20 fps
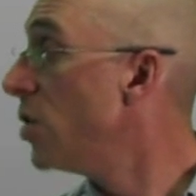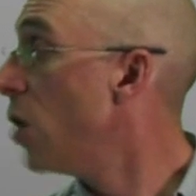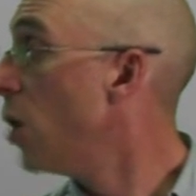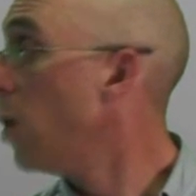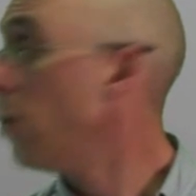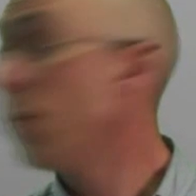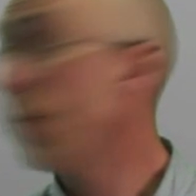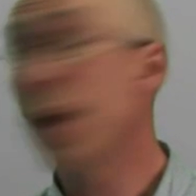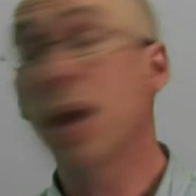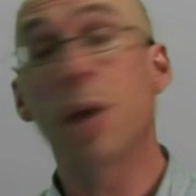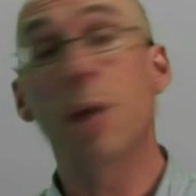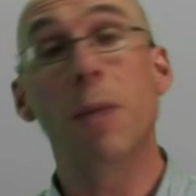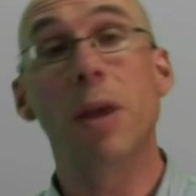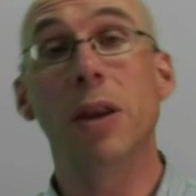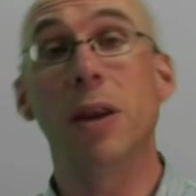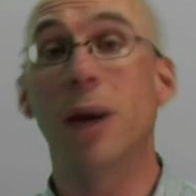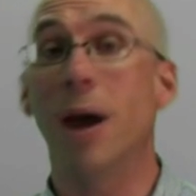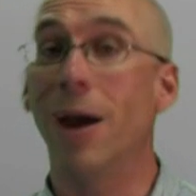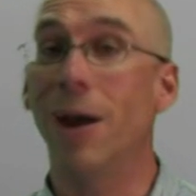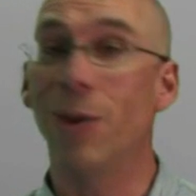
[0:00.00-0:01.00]
don't
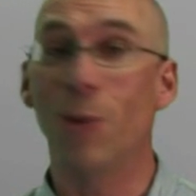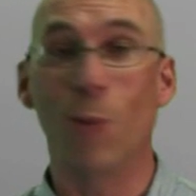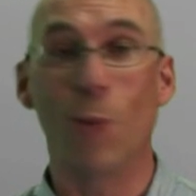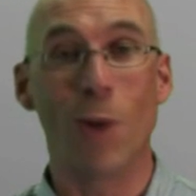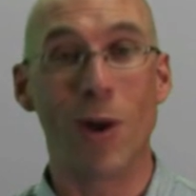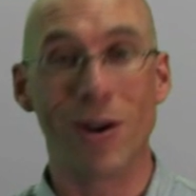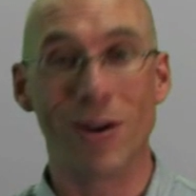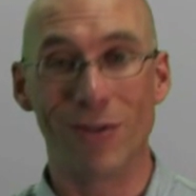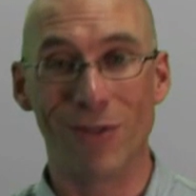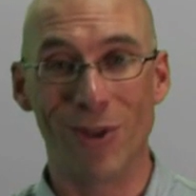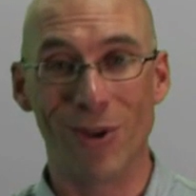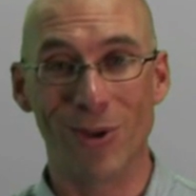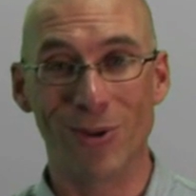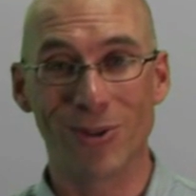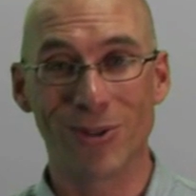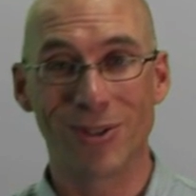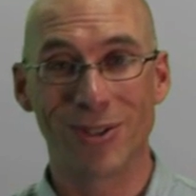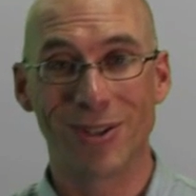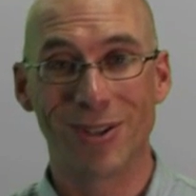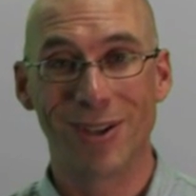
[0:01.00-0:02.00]
recommend either one of
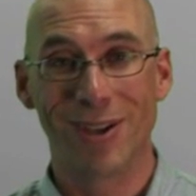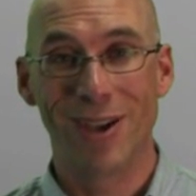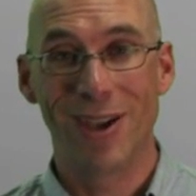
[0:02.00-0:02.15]
those,